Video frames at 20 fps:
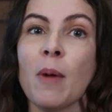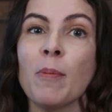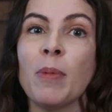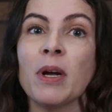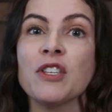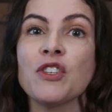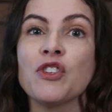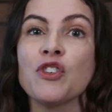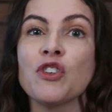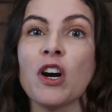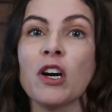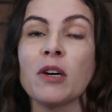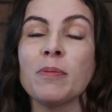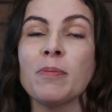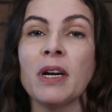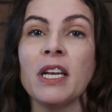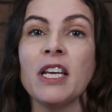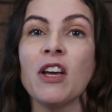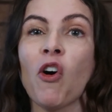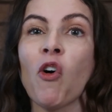But is dark
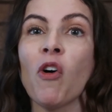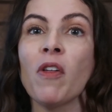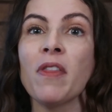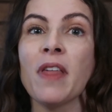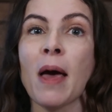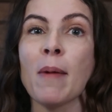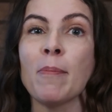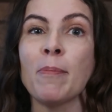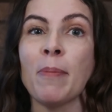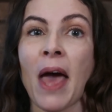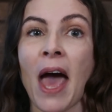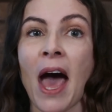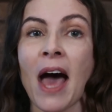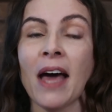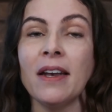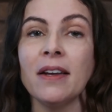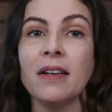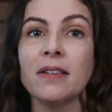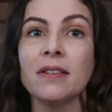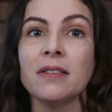money all that
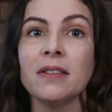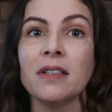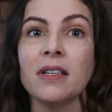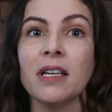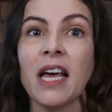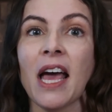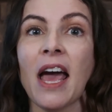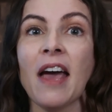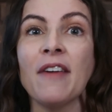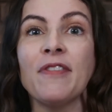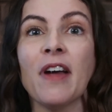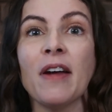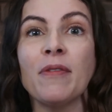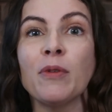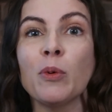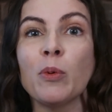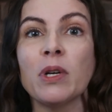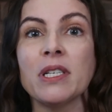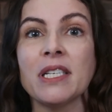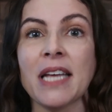bad? If
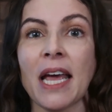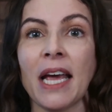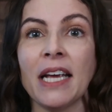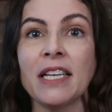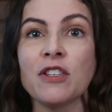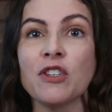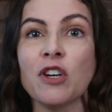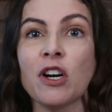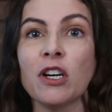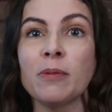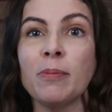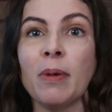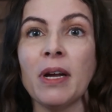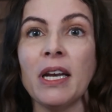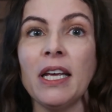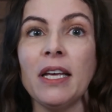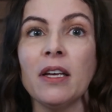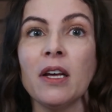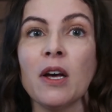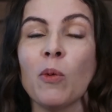everyone takes dark
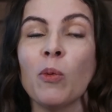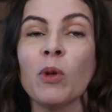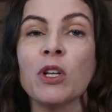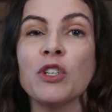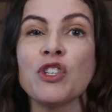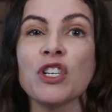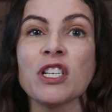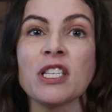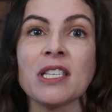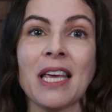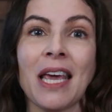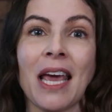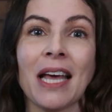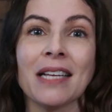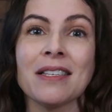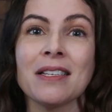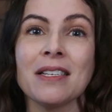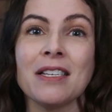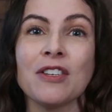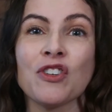money, will it just
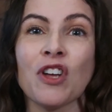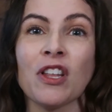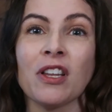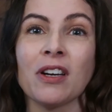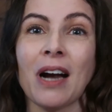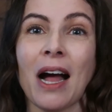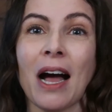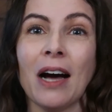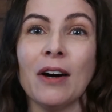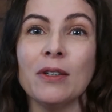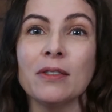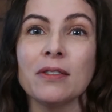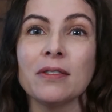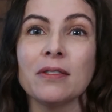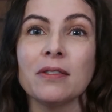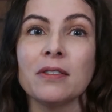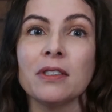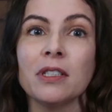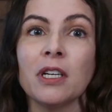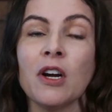cancel each other out?
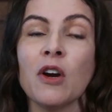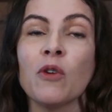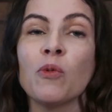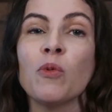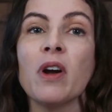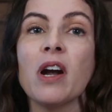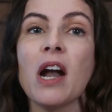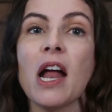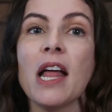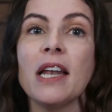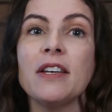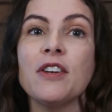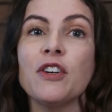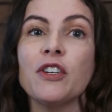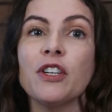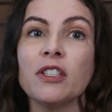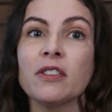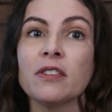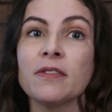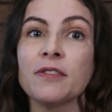
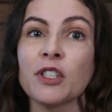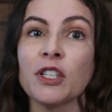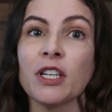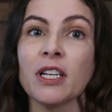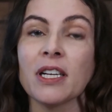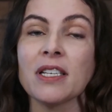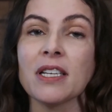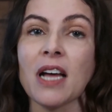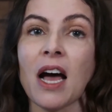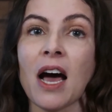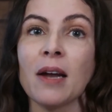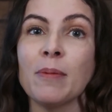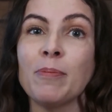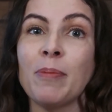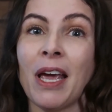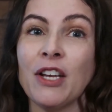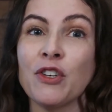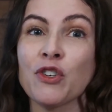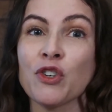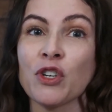Render your verdict on
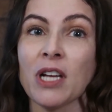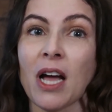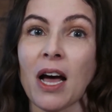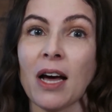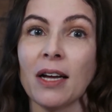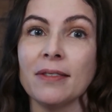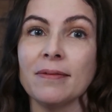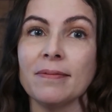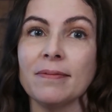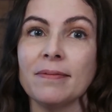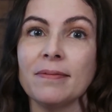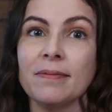Patreon.